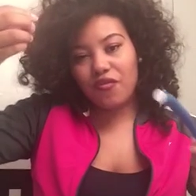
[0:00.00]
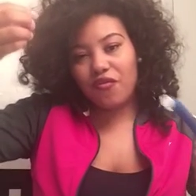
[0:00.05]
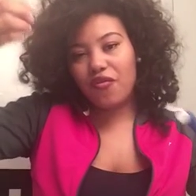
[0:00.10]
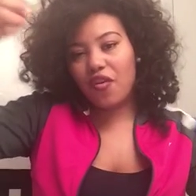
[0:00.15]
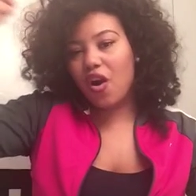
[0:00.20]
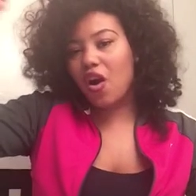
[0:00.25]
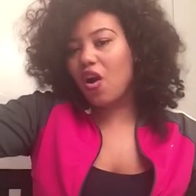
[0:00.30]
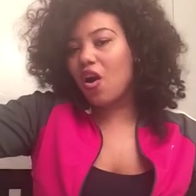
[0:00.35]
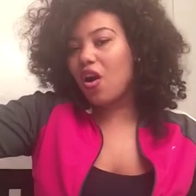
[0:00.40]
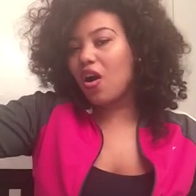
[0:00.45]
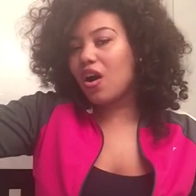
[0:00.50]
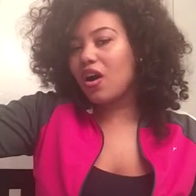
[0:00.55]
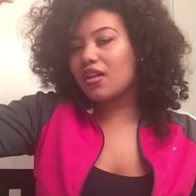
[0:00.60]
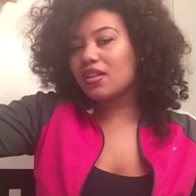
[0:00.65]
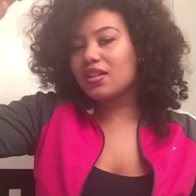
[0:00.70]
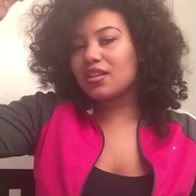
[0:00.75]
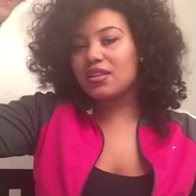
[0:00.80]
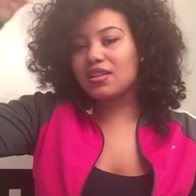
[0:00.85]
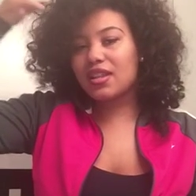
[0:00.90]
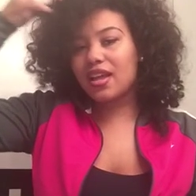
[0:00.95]

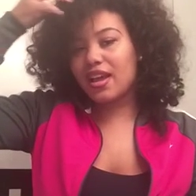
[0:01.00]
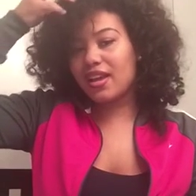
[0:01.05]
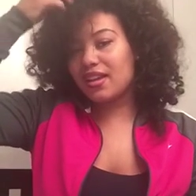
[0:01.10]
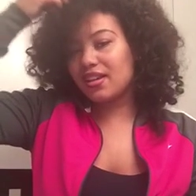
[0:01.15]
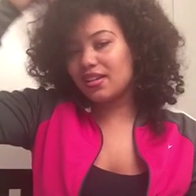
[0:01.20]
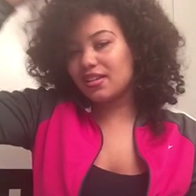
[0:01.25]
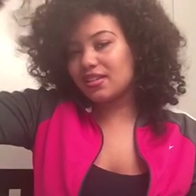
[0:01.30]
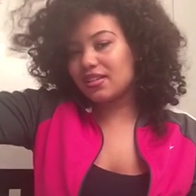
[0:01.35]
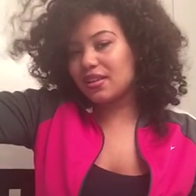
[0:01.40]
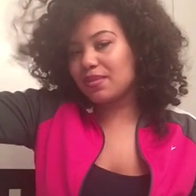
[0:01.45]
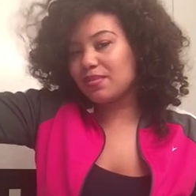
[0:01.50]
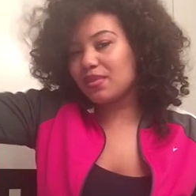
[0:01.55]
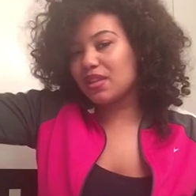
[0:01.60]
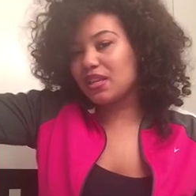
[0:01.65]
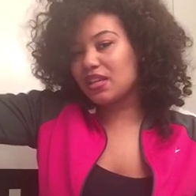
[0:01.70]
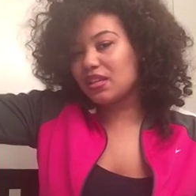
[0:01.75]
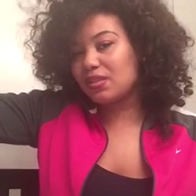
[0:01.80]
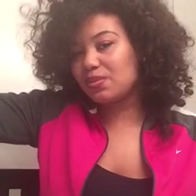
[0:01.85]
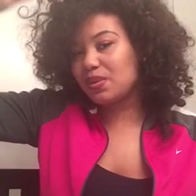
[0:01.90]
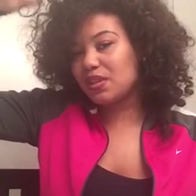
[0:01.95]
fall. Like some of
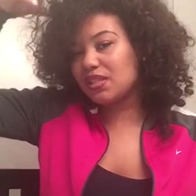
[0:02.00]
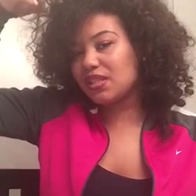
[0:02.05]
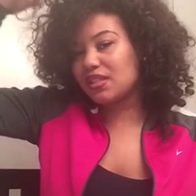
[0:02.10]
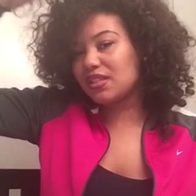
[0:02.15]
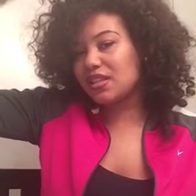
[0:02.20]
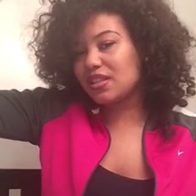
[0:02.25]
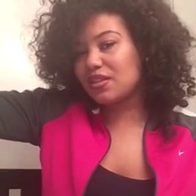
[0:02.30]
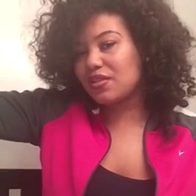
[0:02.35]
these pieces